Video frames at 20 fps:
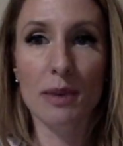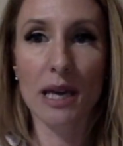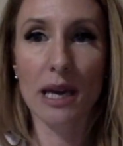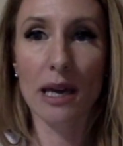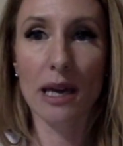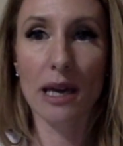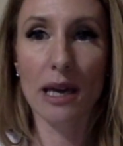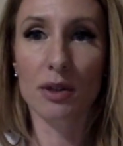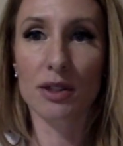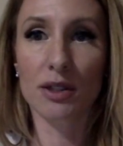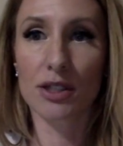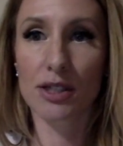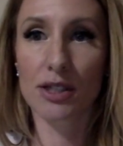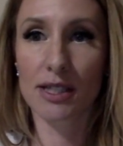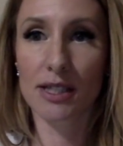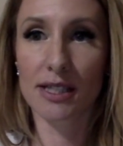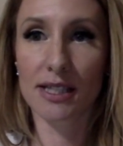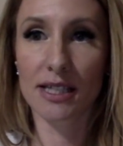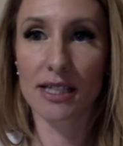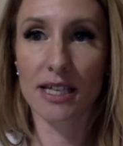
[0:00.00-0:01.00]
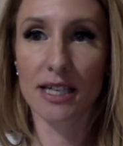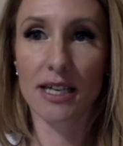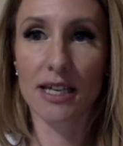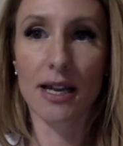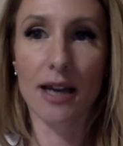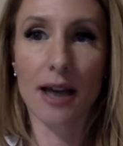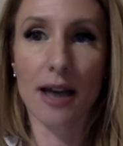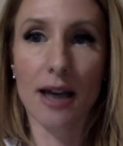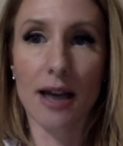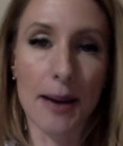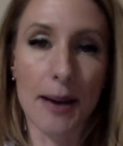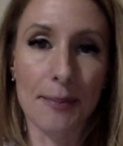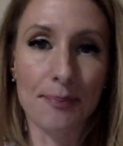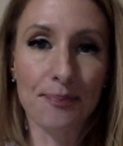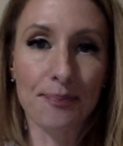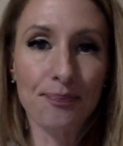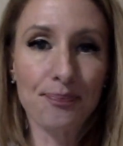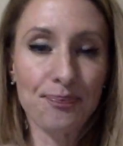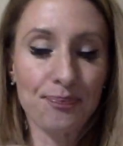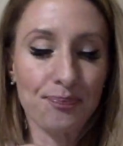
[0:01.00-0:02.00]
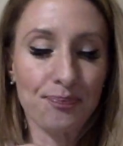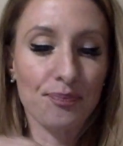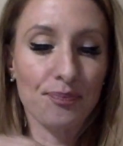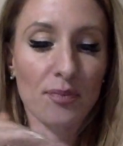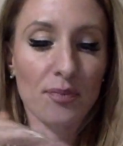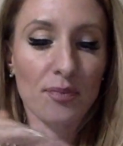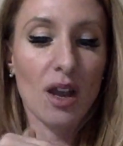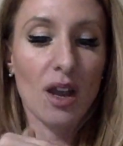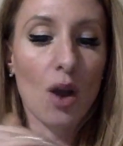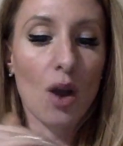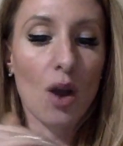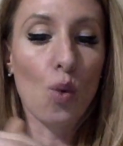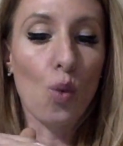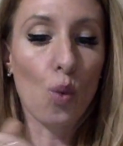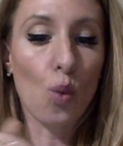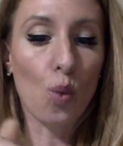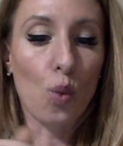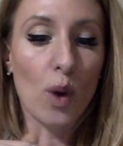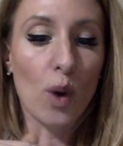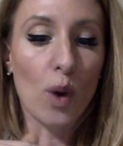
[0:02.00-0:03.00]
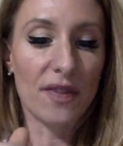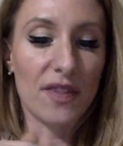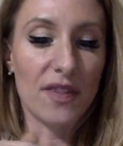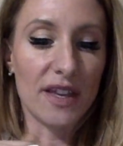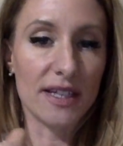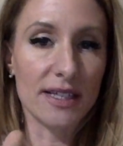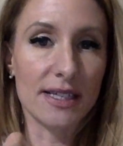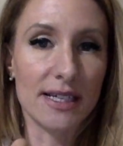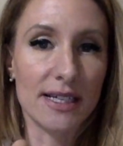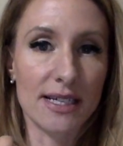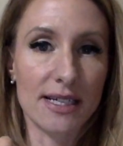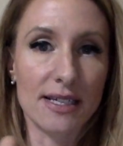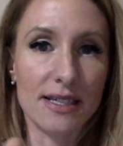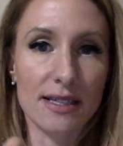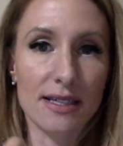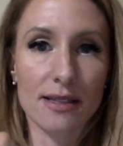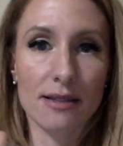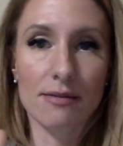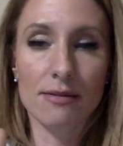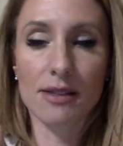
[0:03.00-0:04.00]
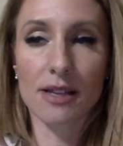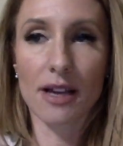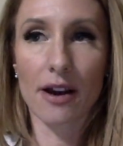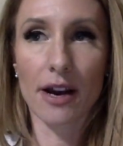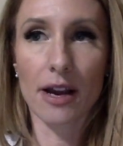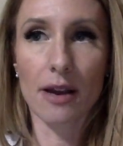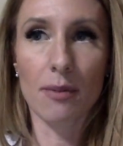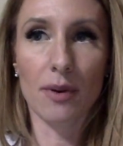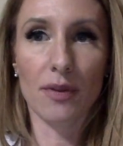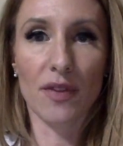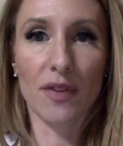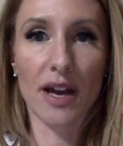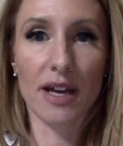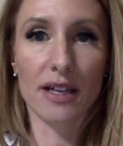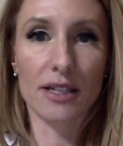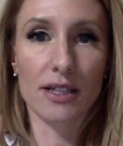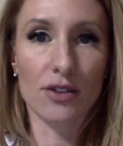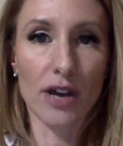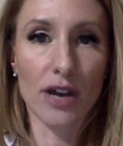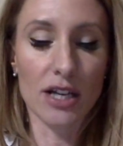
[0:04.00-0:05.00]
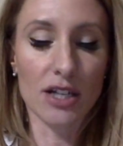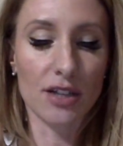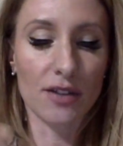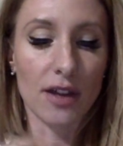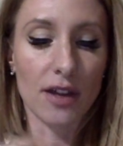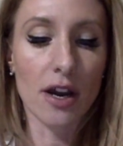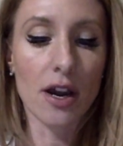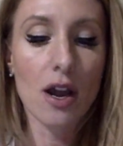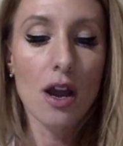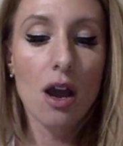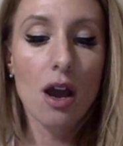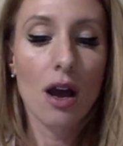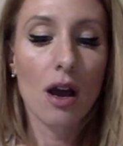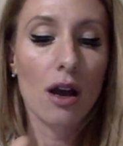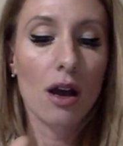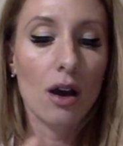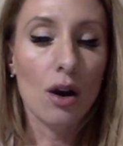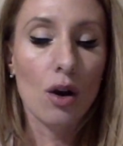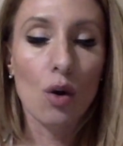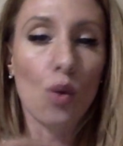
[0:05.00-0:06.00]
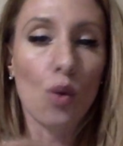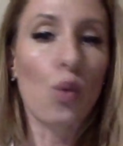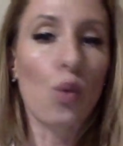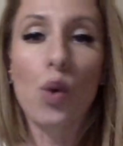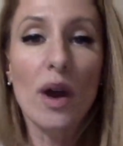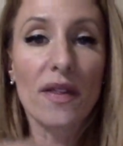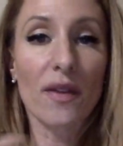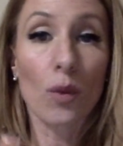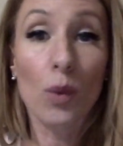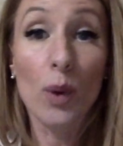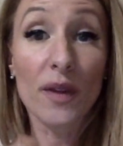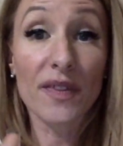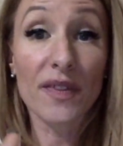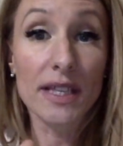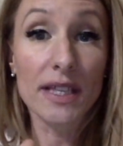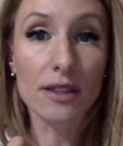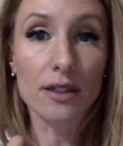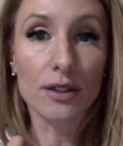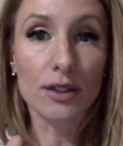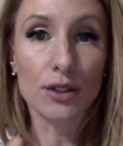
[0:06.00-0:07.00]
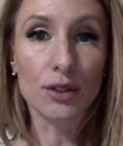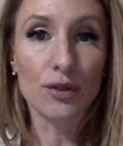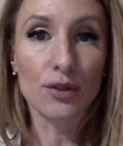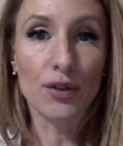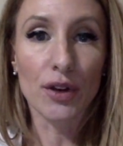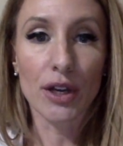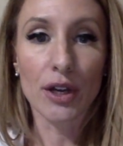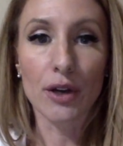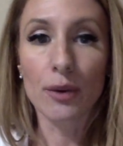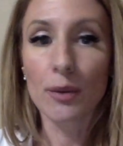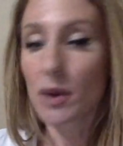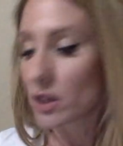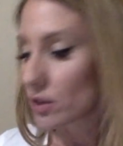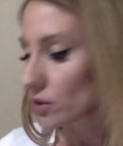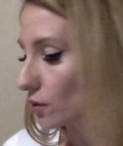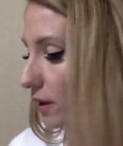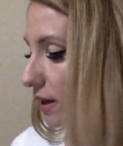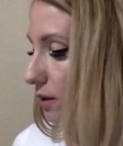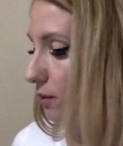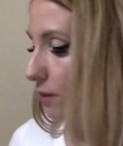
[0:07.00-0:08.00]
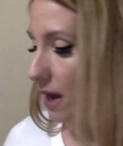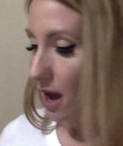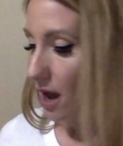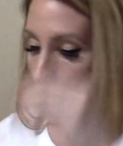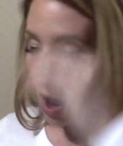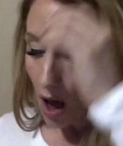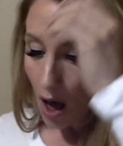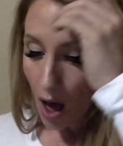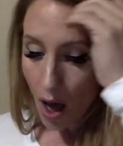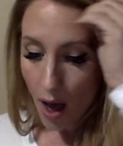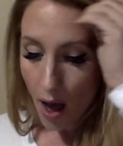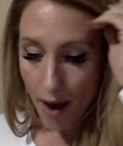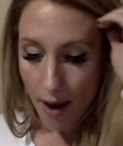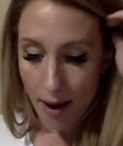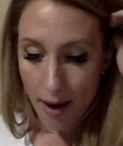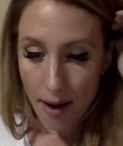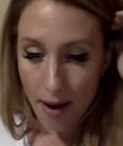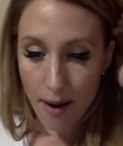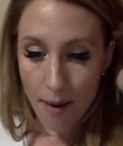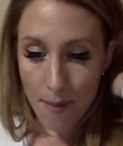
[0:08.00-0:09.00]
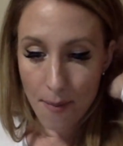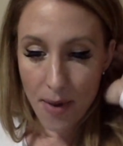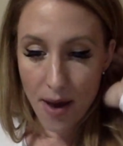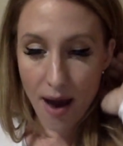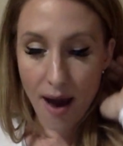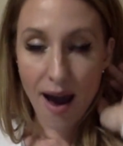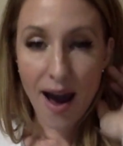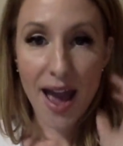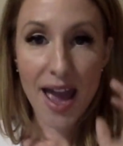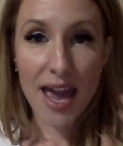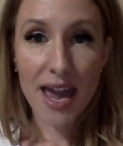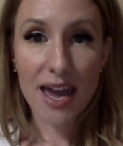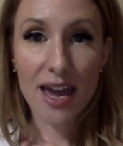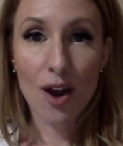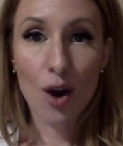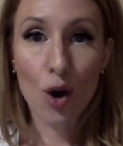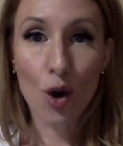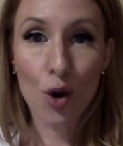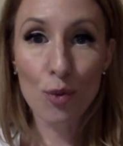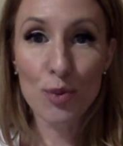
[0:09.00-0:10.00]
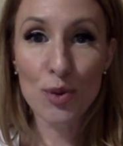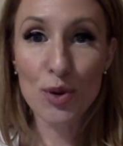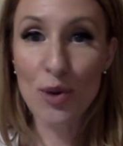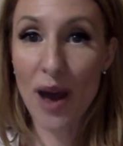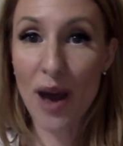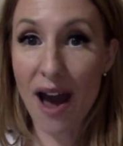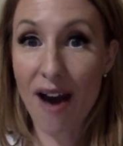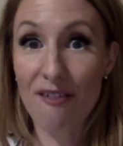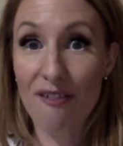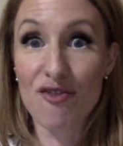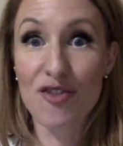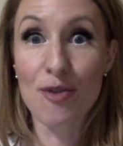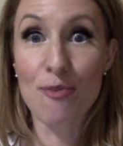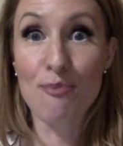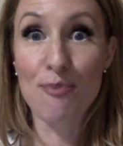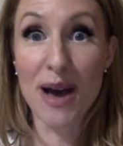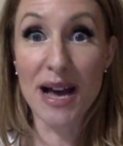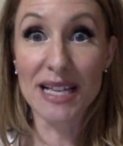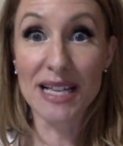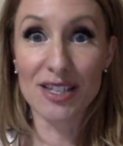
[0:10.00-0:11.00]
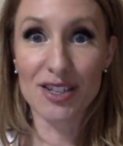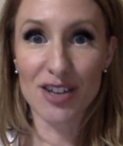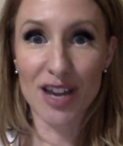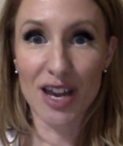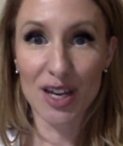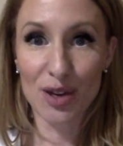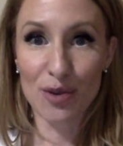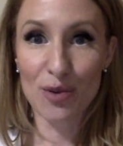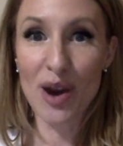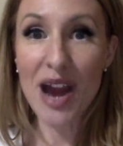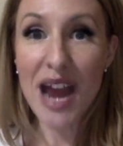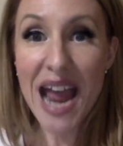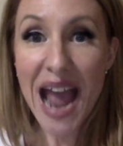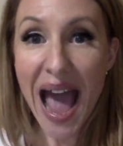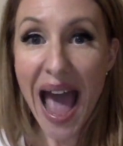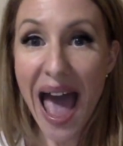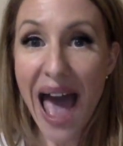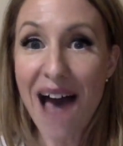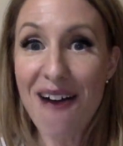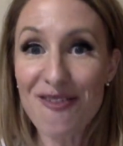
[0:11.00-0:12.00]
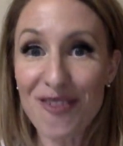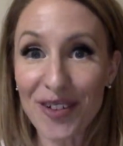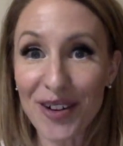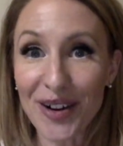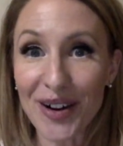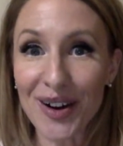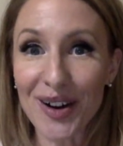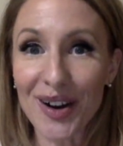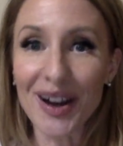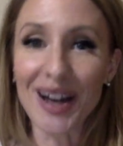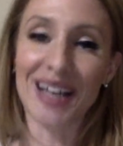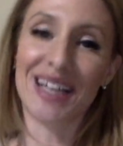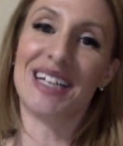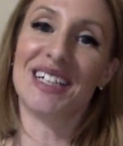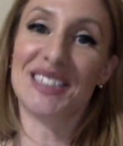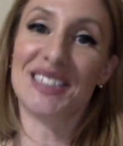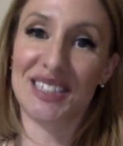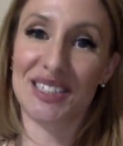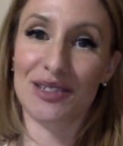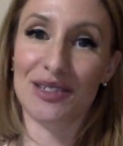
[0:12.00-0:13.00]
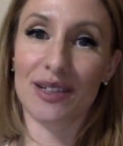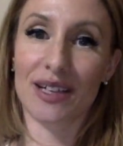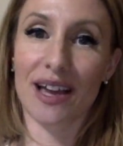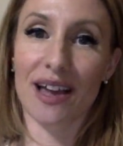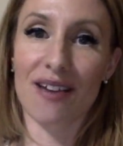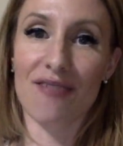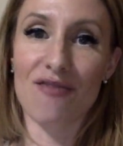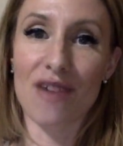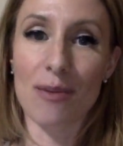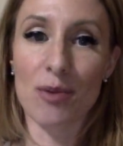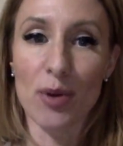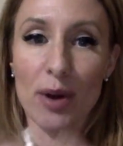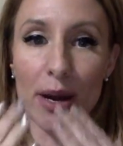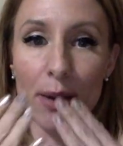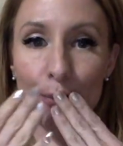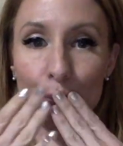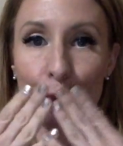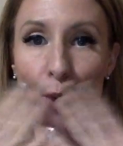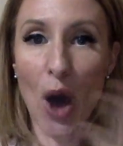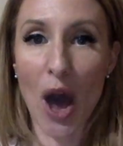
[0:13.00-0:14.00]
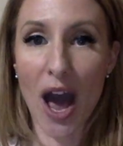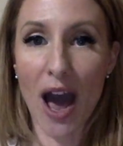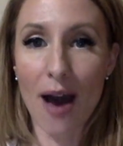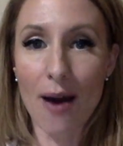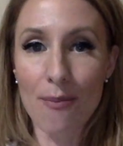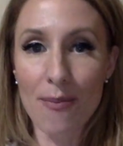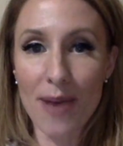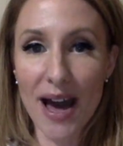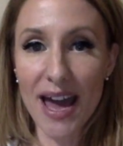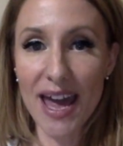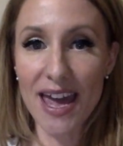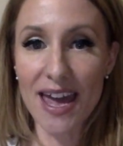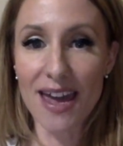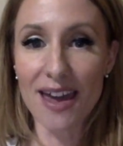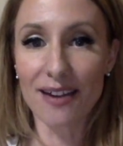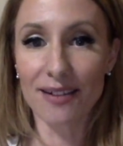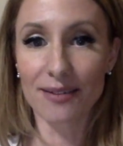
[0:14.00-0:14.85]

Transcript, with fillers: be able to see. Um, what this is, sorry about that distraction there, what what these will do for you. So anyway, um, I hope you have the best January ever, and I'll see you again in February. Bye!